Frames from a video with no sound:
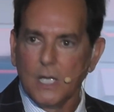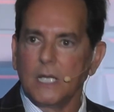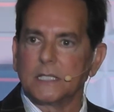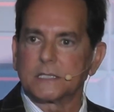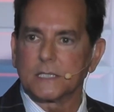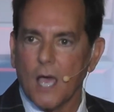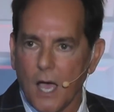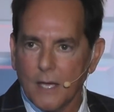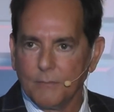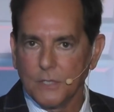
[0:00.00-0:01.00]
It's
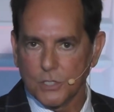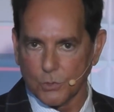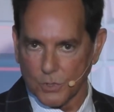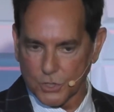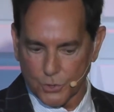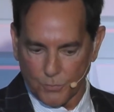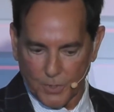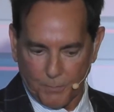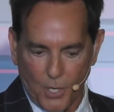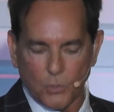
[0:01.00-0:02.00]
time to assume
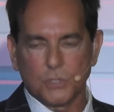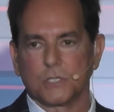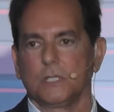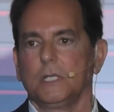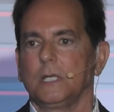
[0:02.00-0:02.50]
the post.